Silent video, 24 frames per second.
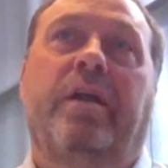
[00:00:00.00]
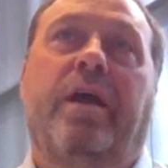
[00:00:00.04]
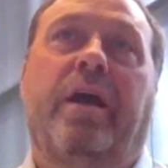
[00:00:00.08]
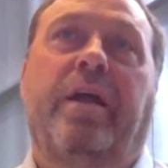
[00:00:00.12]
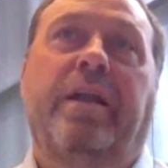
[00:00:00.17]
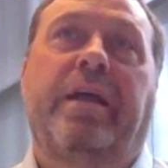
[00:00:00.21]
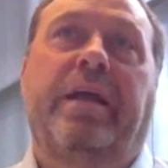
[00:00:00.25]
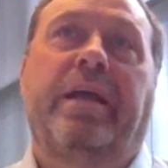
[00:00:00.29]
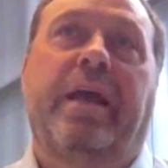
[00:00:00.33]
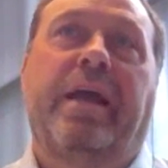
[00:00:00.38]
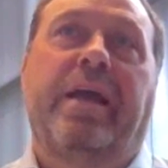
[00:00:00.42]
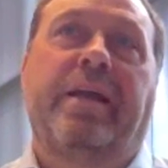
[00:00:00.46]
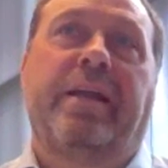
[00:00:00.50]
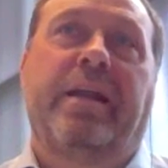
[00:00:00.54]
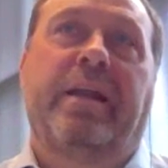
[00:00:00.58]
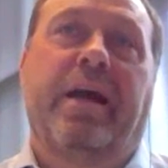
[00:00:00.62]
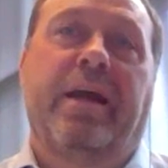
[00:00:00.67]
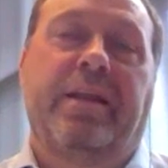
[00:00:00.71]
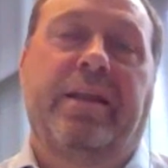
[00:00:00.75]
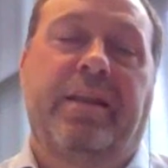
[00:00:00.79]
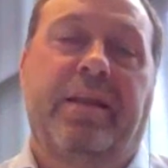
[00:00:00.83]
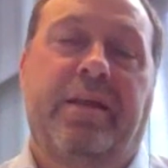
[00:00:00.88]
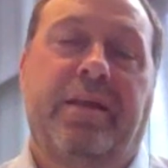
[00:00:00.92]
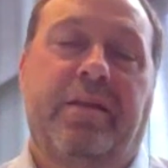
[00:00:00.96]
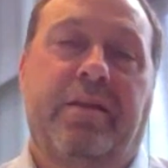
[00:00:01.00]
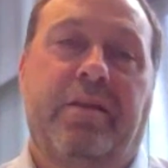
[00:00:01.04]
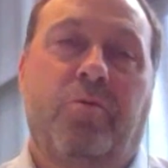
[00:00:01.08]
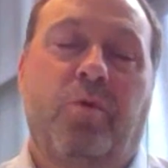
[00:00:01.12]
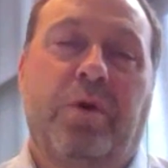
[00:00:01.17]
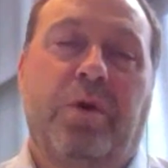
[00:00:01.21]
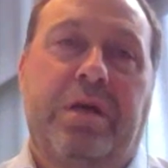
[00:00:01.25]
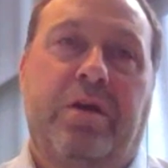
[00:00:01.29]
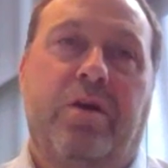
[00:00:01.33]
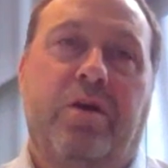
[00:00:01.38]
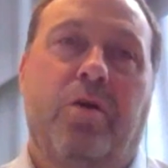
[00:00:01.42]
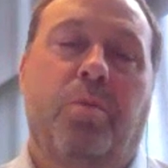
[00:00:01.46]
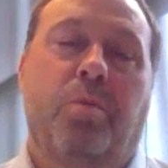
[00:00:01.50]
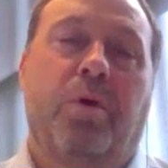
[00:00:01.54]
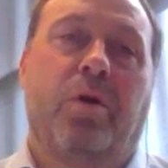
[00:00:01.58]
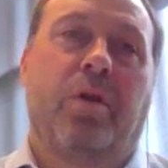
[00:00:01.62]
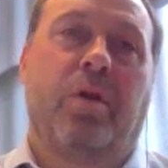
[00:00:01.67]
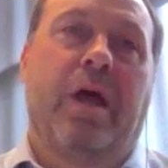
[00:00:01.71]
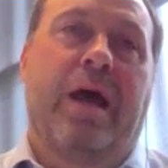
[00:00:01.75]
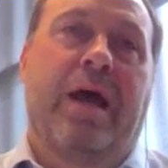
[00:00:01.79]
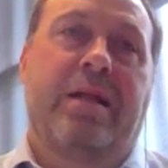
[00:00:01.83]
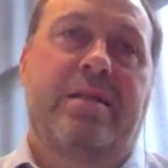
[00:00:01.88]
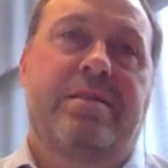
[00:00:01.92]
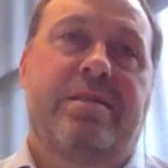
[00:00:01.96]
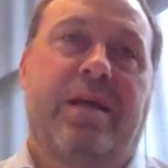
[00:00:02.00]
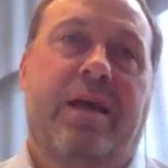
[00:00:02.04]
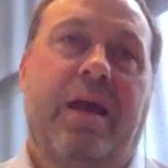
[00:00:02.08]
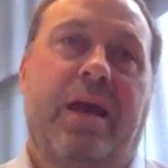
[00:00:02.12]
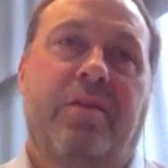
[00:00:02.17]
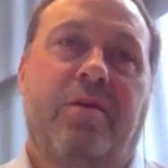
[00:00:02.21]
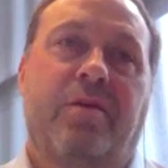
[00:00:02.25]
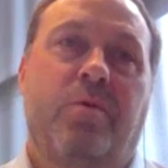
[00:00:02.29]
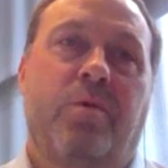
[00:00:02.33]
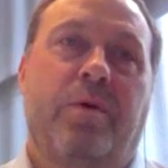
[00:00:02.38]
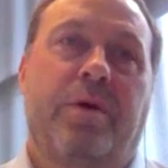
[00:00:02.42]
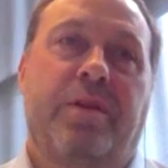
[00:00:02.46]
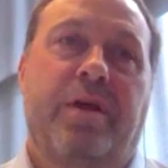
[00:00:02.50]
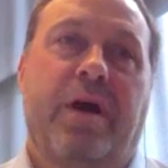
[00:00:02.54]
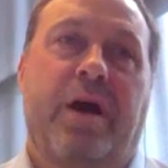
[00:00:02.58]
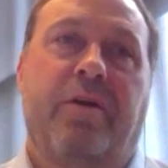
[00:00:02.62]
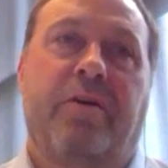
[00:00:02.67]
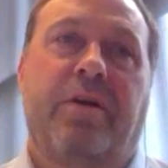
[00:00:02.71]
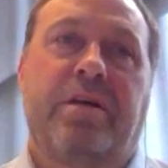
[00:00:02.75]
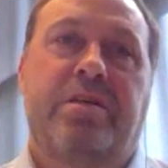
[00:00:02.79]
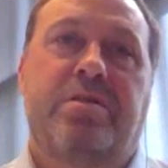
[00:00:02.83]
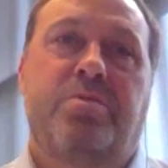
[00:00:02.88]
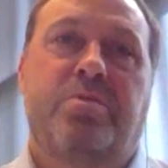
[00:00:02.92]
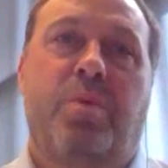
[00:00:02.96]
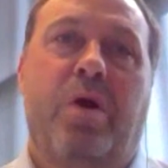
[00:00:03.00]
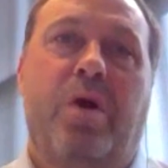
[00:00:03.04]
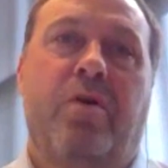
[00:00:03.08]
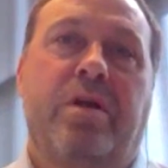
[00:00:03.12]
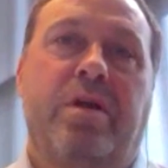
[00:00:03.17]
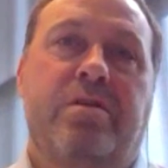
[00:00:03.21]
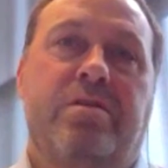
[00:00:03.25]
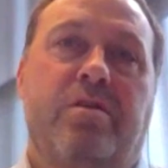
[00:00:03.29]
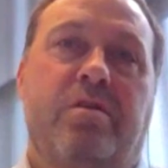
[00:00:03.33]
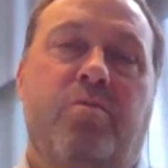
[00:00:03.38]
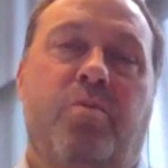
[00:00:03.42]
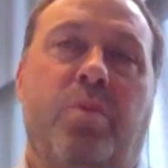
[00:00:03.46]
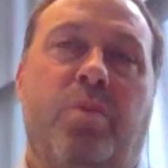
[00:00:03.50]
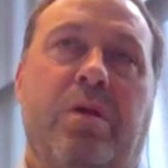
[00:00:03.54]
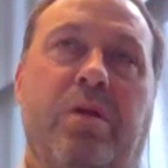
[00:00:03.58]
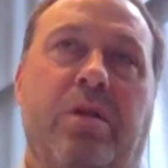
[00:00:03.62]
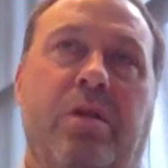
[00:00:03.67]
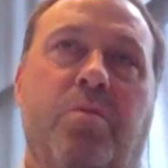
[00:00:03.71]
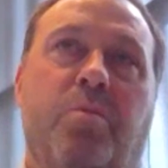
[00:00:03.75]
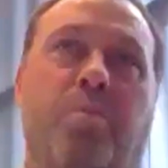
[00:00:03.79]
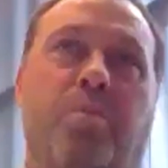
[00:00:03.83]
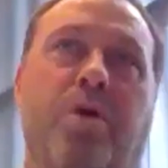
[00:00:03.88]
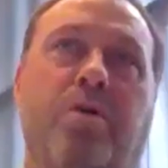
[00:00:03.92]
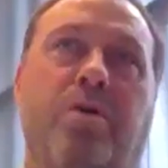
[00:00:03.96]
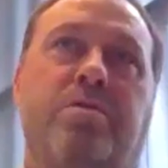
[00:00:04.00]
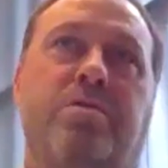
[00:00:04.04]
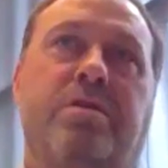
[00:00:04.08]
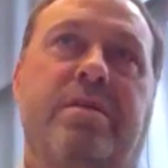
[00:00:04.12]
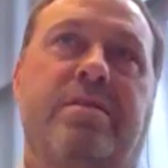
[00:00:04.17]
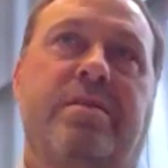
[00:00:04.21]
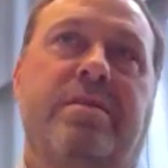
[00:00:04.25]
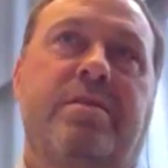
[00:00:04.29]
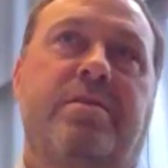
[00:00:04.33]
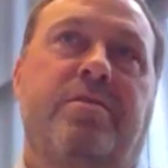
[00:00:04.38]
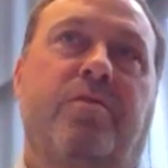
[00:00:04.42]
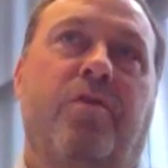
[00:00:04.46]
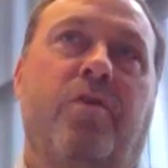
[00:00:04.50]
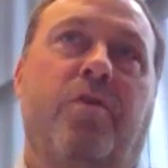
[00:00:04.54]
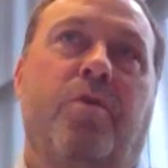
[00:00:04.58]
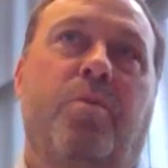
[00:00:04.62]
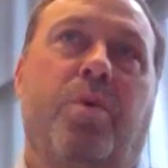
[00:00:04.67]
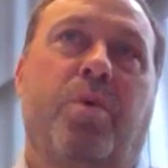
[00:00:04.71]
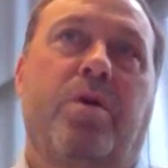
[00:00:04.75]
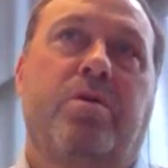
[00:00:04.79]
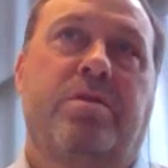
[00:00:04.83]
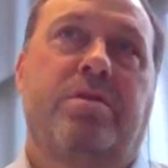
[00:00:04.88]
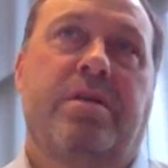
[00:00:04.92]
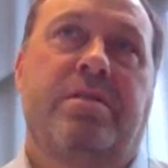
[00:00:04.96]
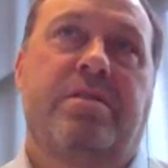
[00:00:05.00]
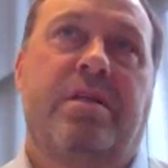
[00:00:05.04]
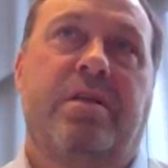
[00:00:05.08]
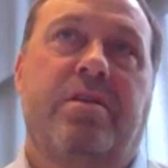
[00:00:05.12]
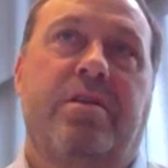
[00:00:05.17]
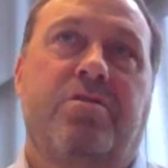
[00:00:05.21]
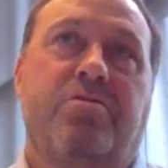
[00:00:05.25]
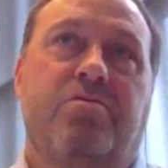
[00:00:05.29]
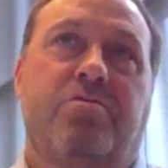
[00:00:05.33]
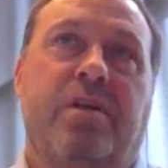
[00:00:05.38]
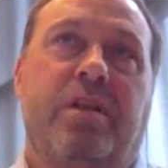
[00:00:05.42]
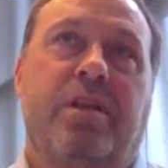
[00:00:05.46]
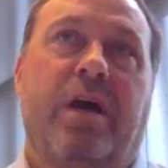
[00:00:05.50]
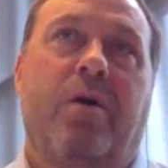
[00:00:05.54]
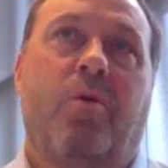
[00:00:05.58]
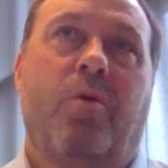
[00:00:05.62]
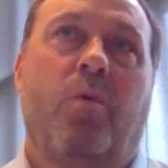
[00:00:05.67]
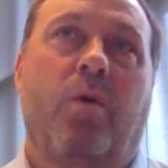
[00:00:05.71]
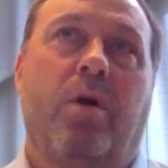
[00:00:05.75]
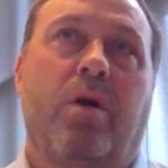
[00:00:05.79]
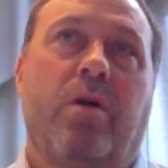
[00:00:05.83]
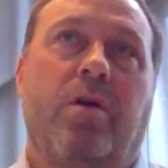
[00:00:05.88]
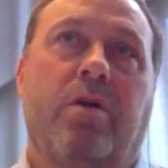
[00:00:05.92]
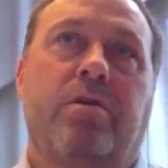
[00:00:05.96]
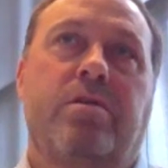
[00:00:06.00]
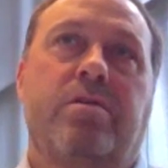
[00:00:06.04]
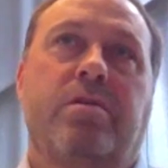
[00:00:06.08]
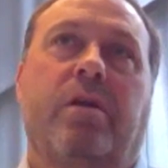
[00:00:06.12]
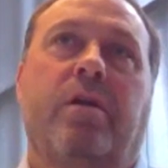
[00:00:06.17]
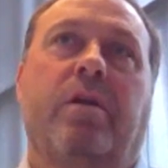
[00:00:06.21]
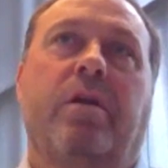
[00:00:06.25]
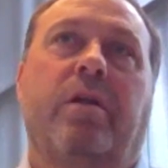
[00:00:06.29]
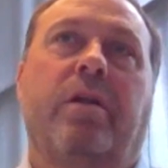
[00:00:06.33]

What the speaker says: And again, I think we couple that together with our experience of building processes for a process industry that works.